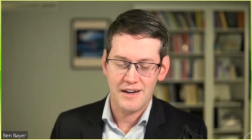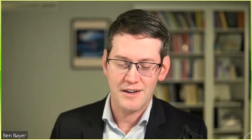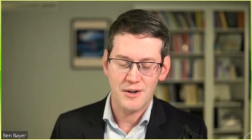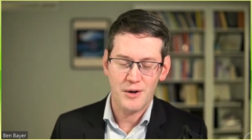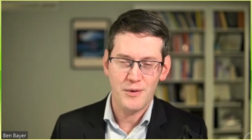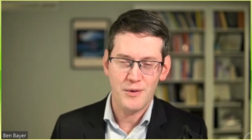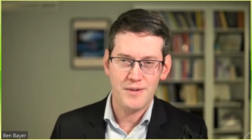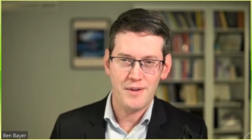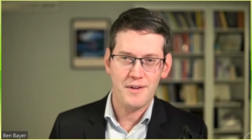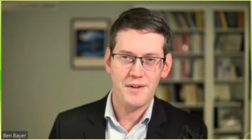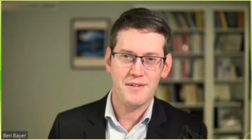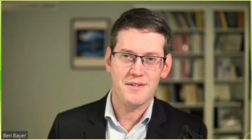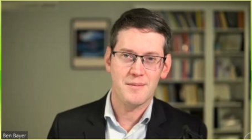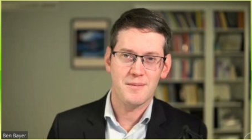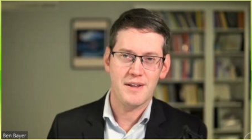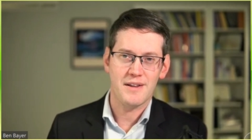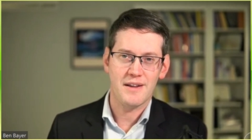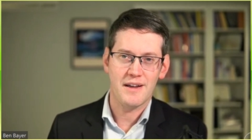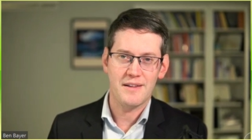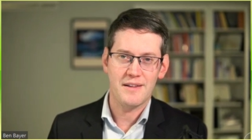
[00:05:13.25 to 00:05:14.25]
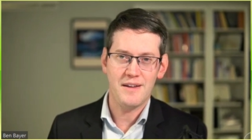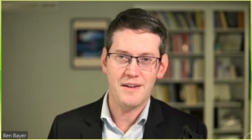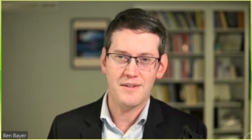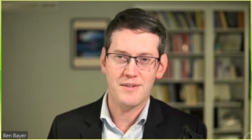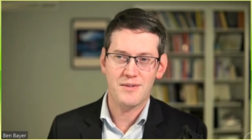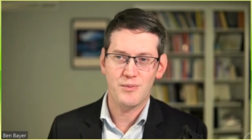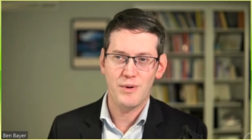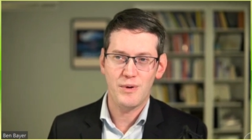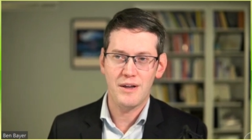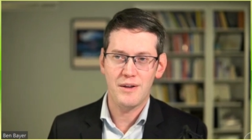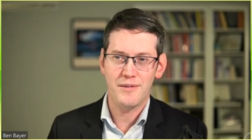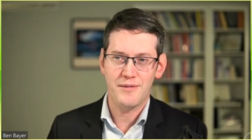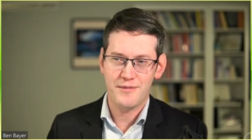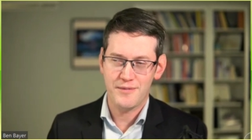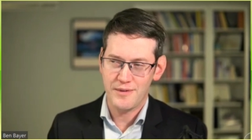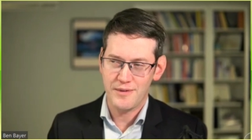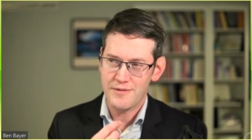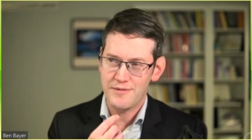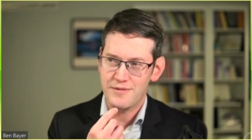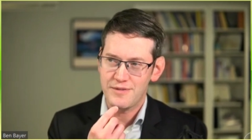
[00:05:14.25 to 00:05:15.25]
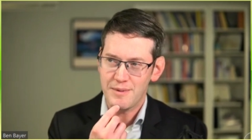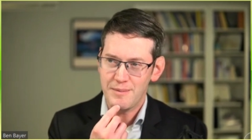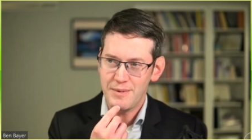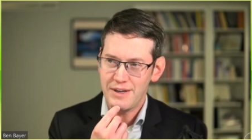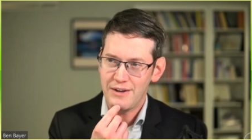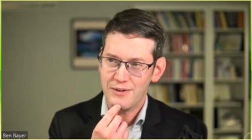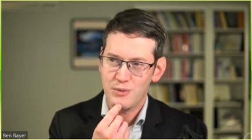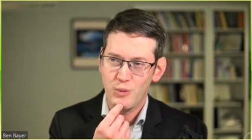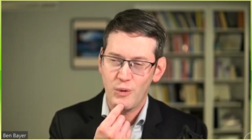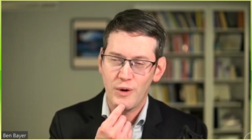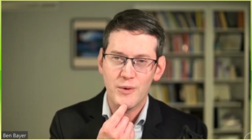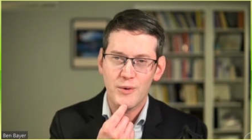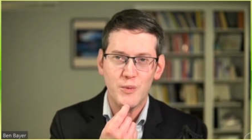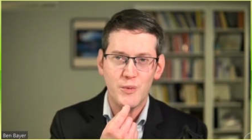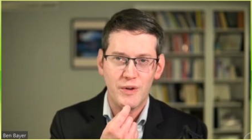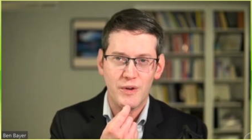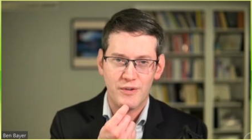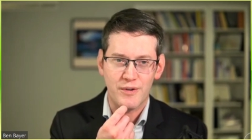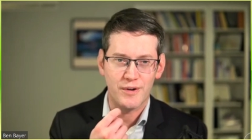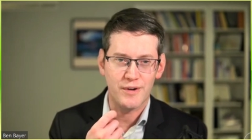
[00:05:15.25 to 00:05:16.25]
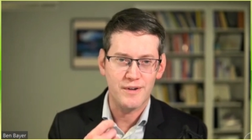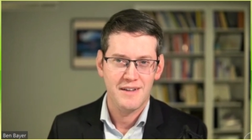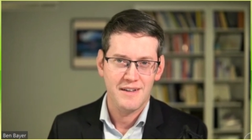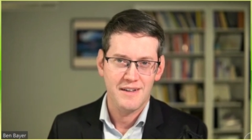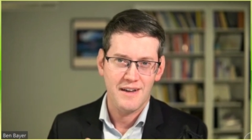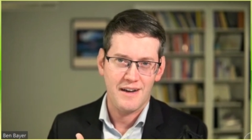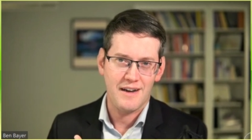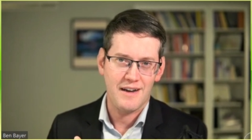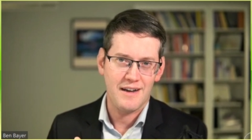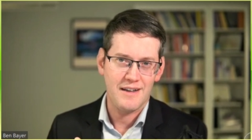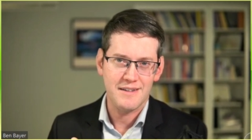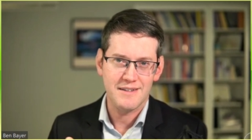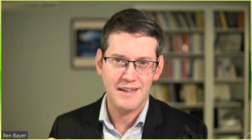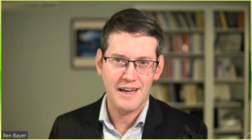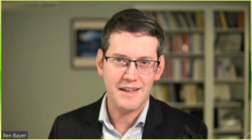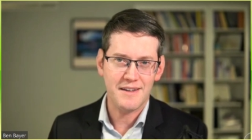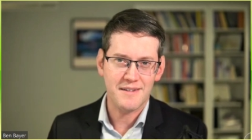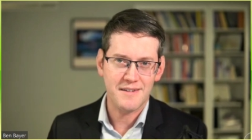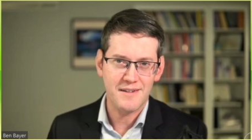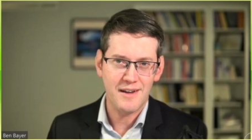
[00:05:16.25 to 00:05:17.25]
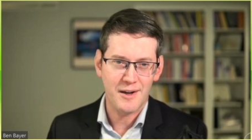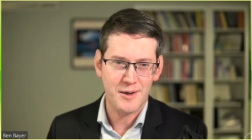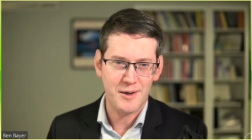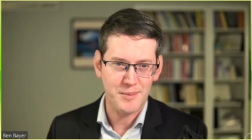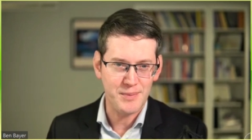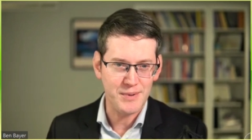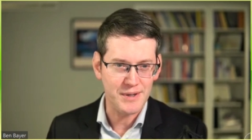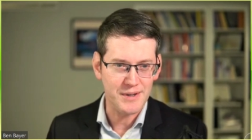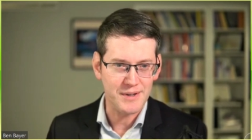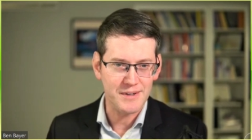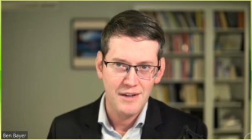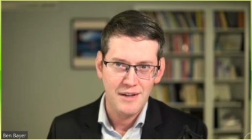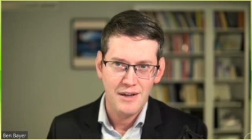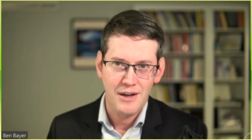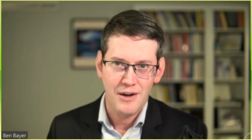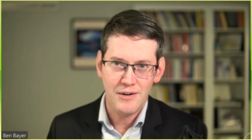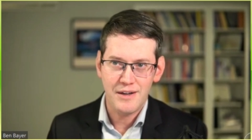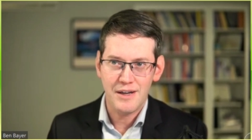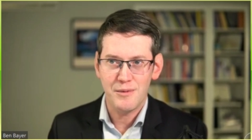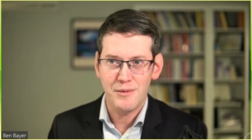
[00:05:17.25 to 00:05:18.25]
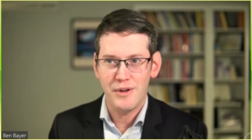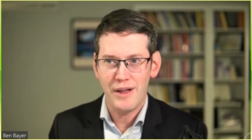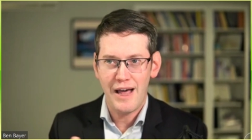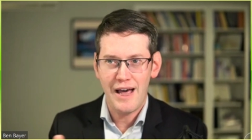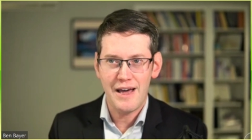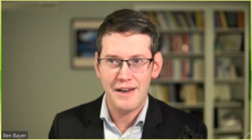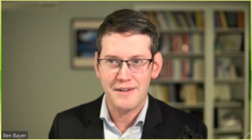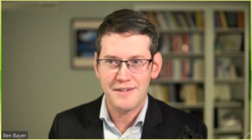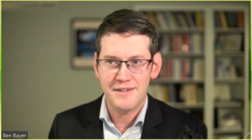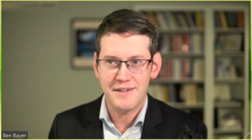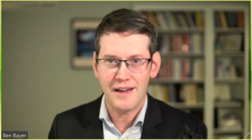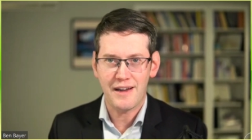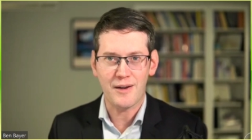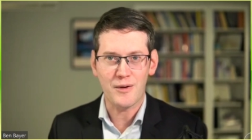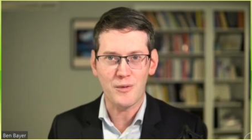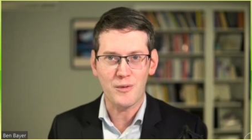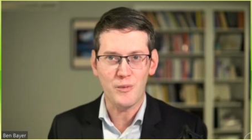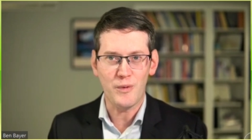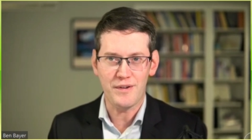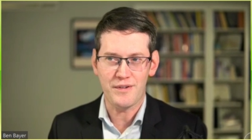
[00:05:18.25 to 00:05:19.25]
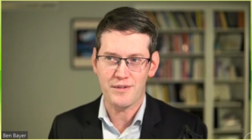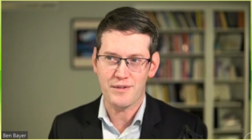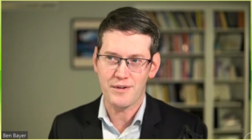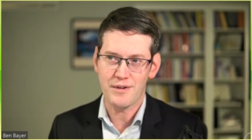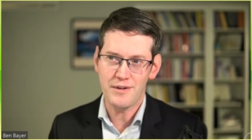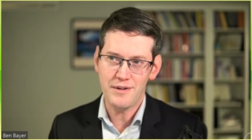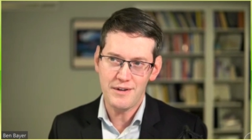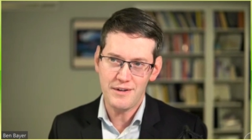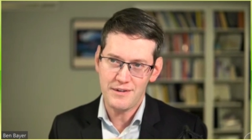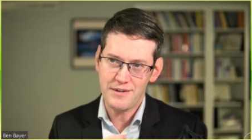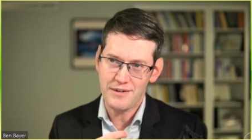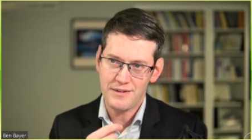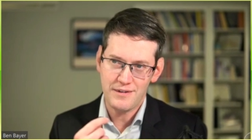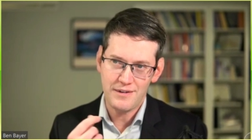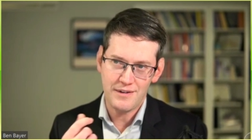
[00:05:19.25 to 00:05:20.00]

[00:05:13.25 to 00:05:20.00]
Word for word: Goes a little something like this. Well, if somebody has one whisker, that's not a beard. Okay, we'll add a second whisker. It's